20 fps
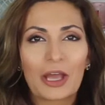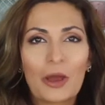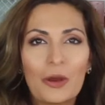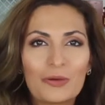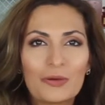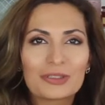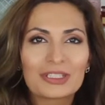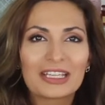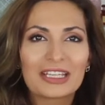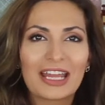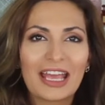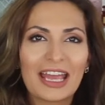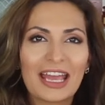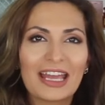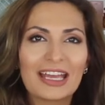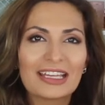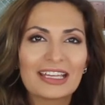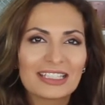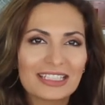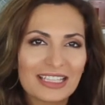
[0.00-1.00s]

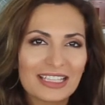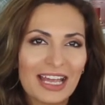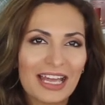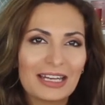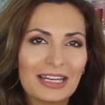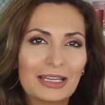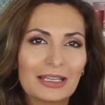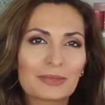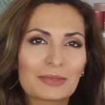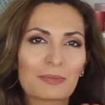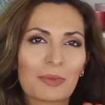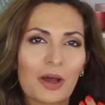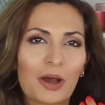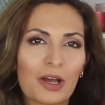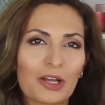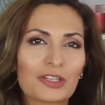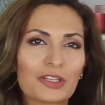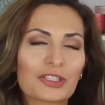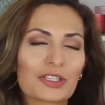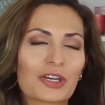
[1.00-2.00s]
coziness, and these
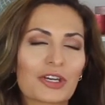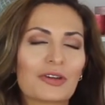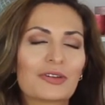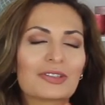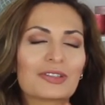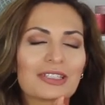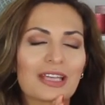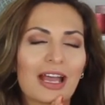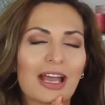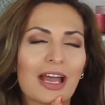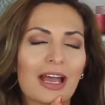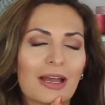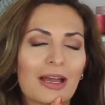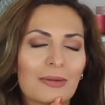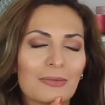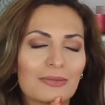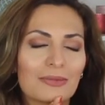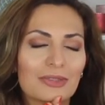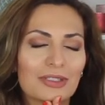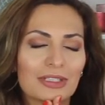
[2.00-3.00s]
ponchos,
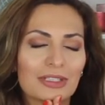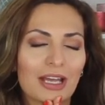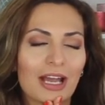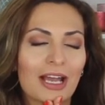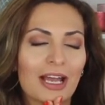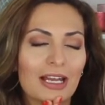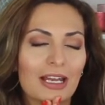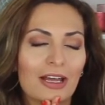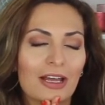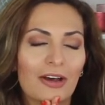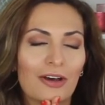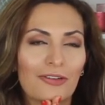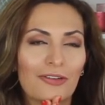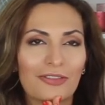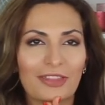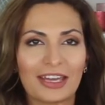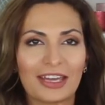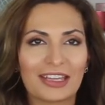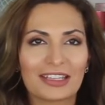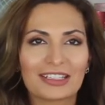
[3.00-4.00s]
I
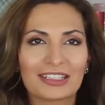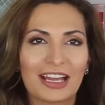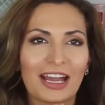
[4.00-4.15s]
love that.